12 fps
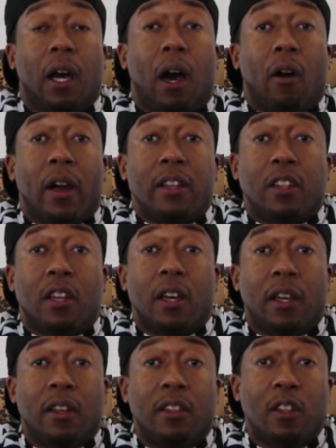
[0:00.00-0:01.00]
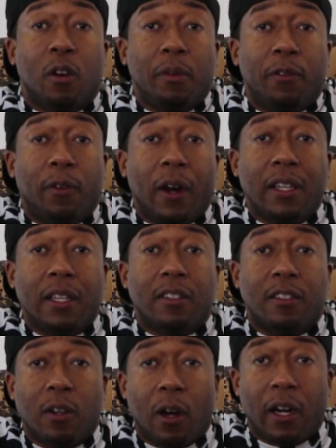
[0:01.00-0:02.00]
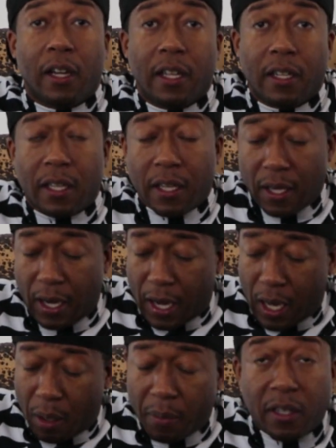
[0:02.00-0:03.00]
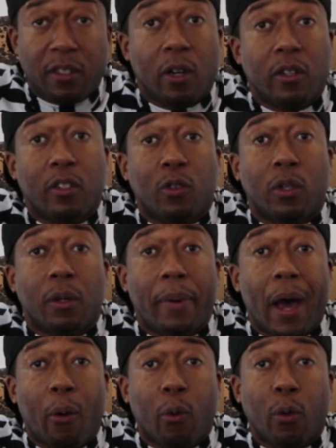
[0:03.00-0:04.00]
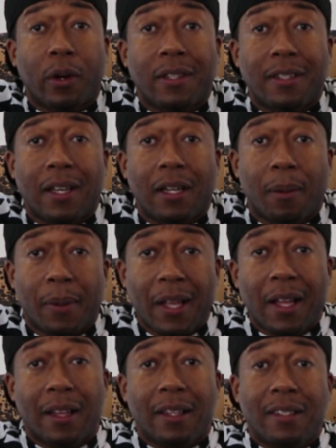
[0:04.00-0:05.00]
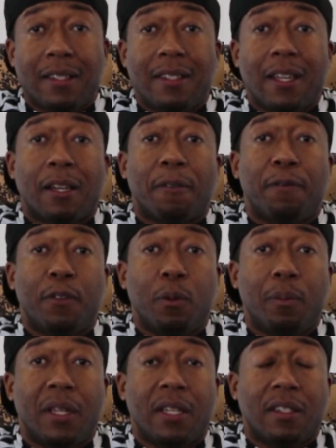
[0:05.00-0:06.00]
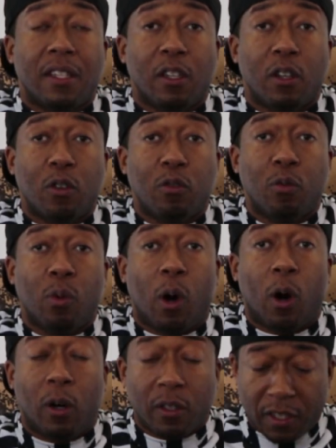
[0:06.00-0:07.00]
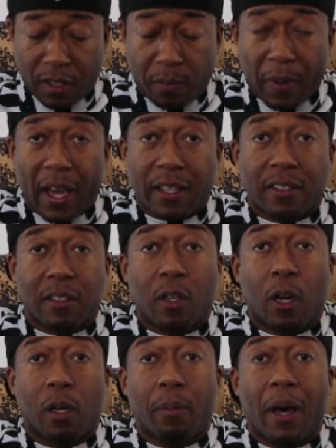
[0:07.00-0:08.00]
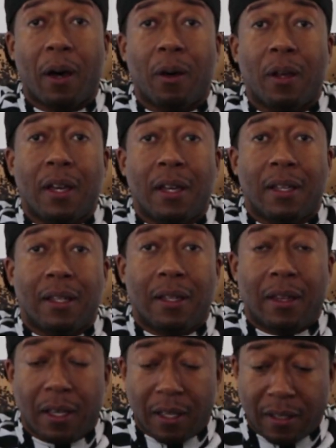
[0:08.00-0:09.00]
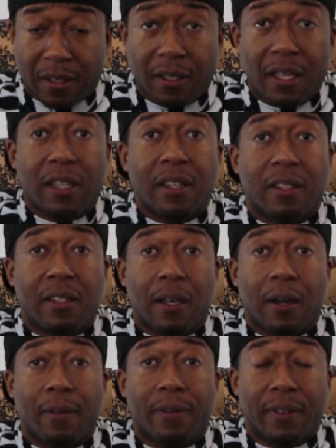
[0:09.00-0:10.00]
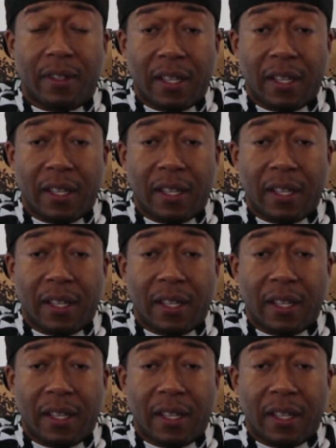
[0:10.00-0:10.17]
Alright, so before I get started and turn this on and power on and set up, let's just take a few minutes and go through all the specs and talk about the Slate itself.